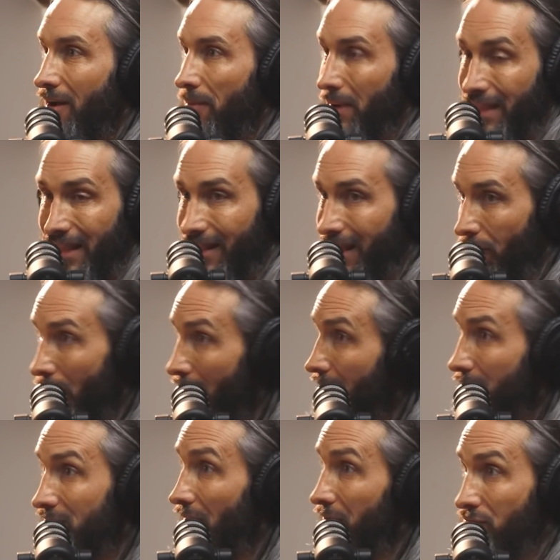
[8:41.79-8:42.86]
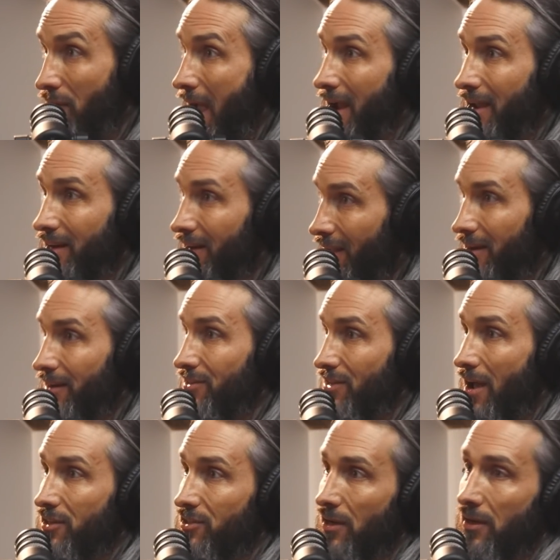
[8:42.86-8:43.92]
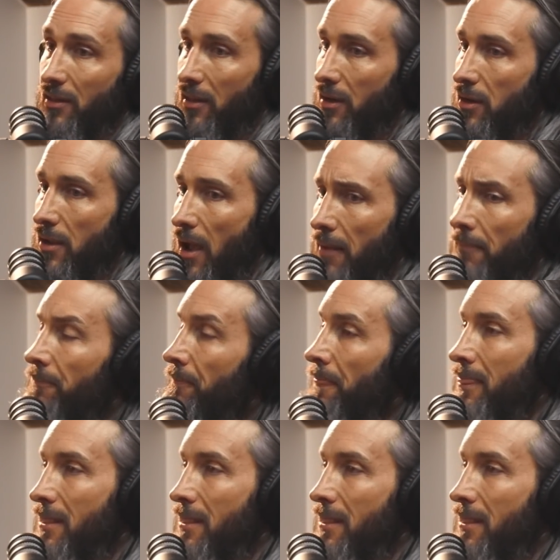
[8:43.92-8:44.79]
but then they run themselves ragged and get exhausted and then you got